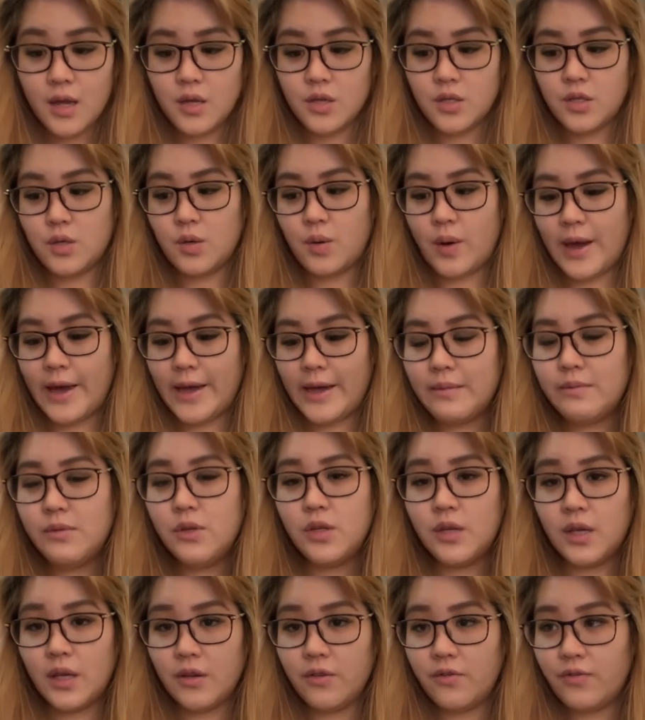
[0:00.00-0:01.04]
So I am
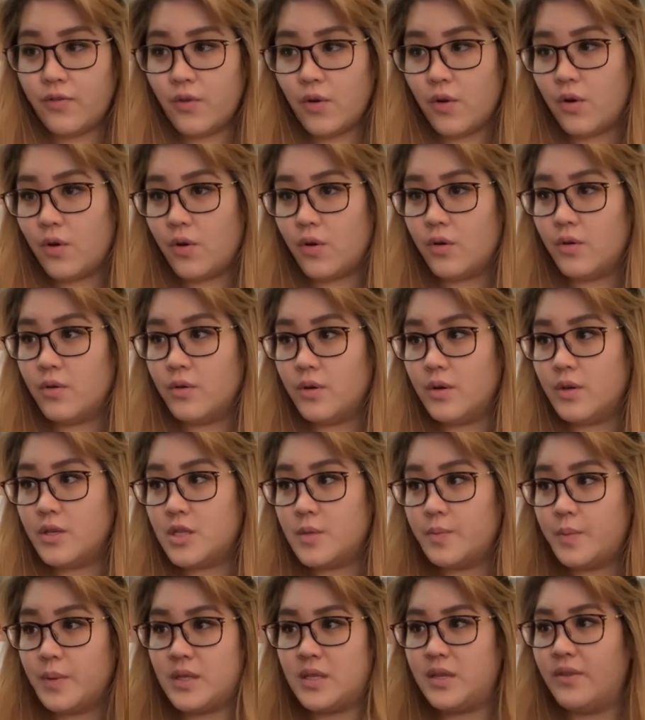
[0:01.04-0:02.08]
looking for
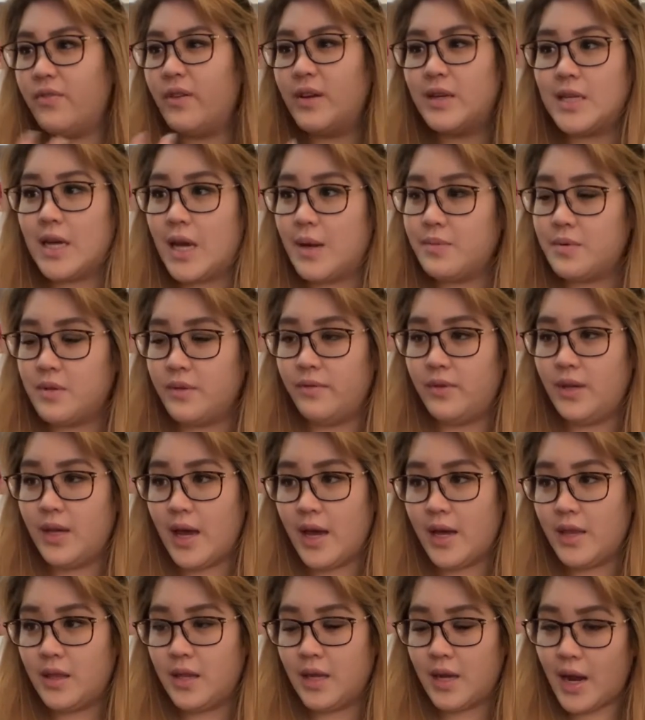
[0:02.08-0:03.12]
specific types of
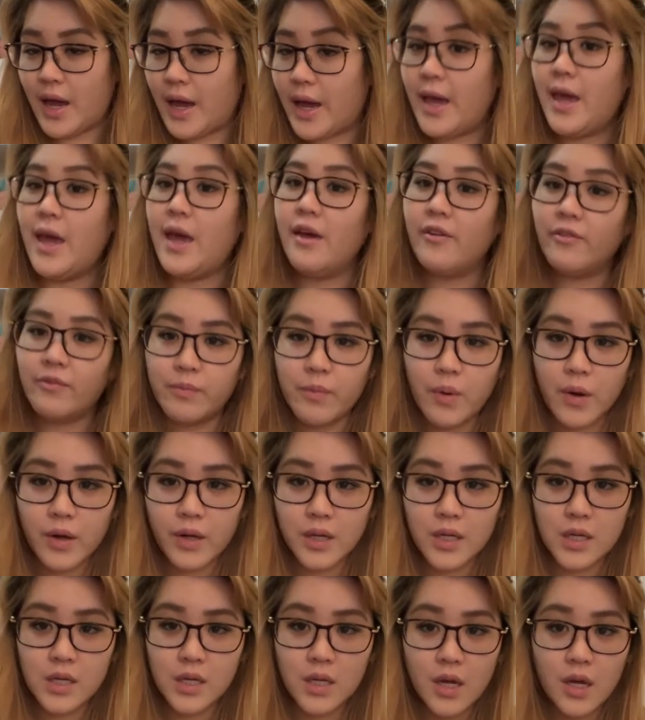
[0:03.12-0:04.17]
yarn that I have bought
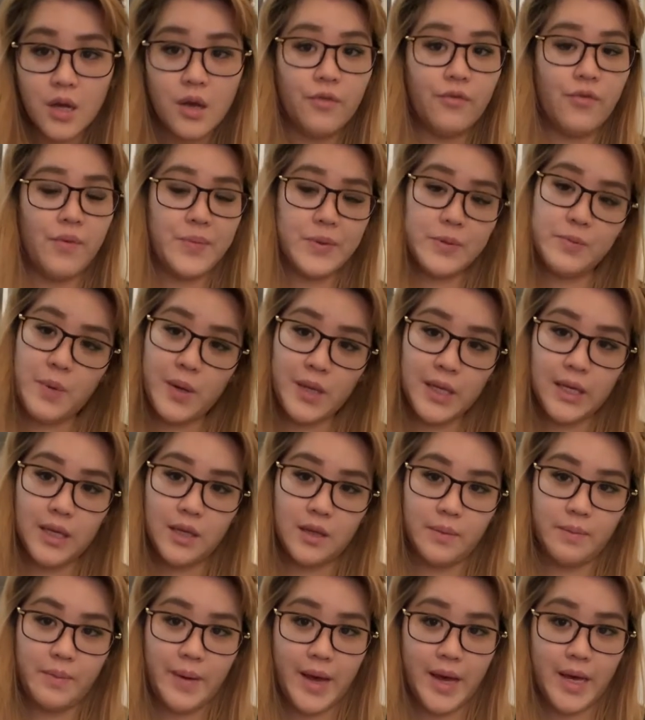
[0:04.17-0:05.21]
from Spotlight in
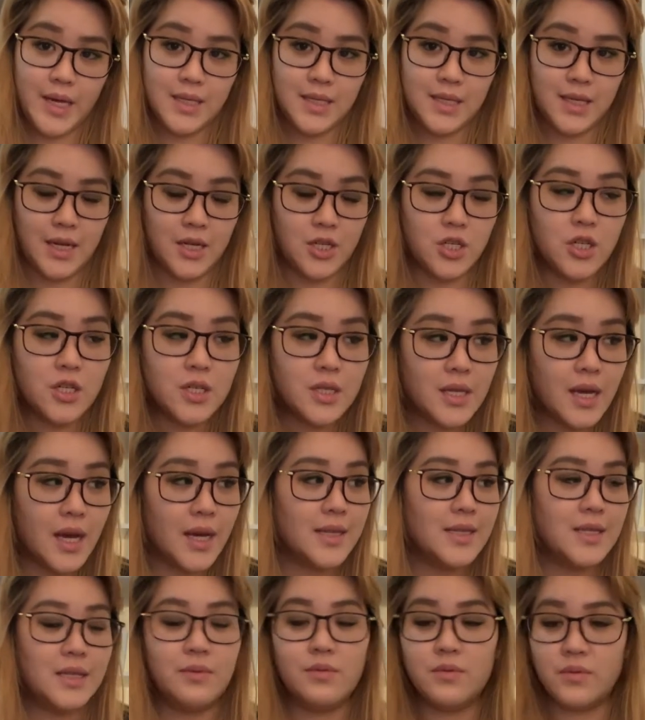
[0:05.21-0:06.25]
the past that I just
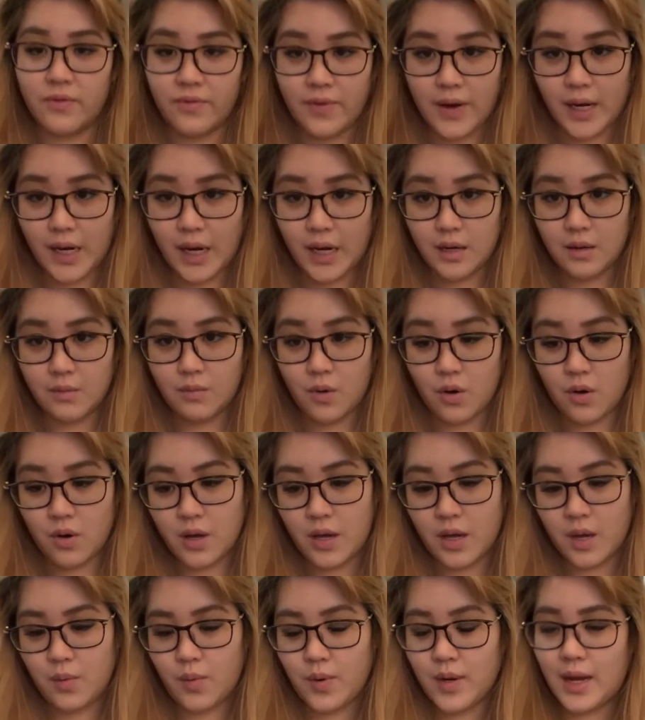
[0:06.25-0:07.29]
can't seem to find anymore,
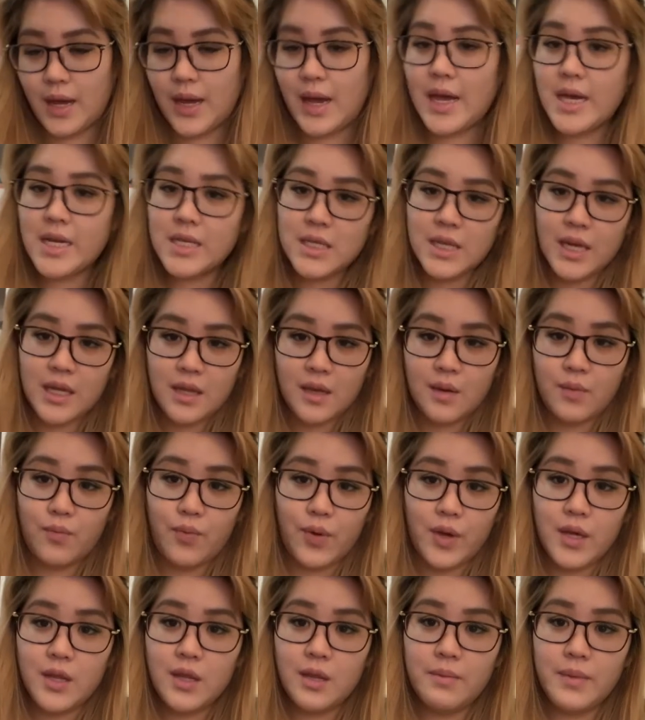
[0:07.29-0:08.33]
and when I ask are they
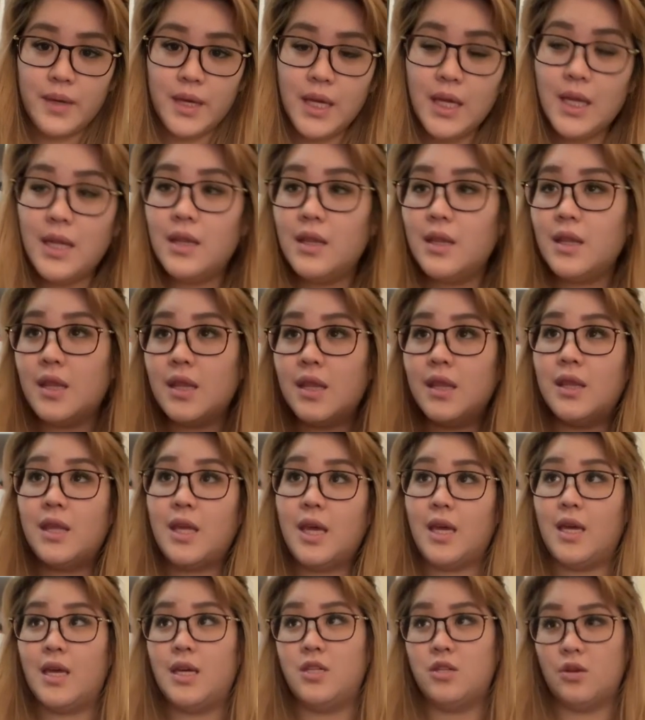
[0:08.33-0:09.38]
bring them in,
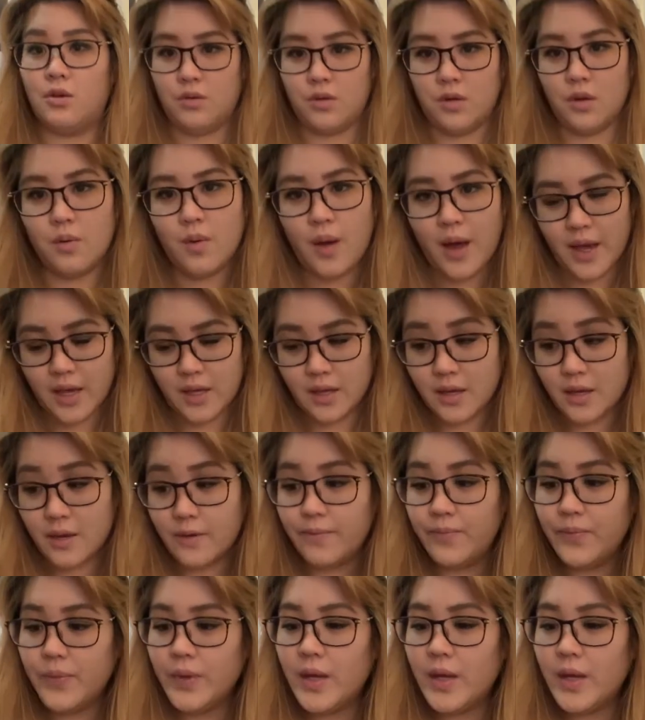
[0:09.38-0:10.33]
they don't know either.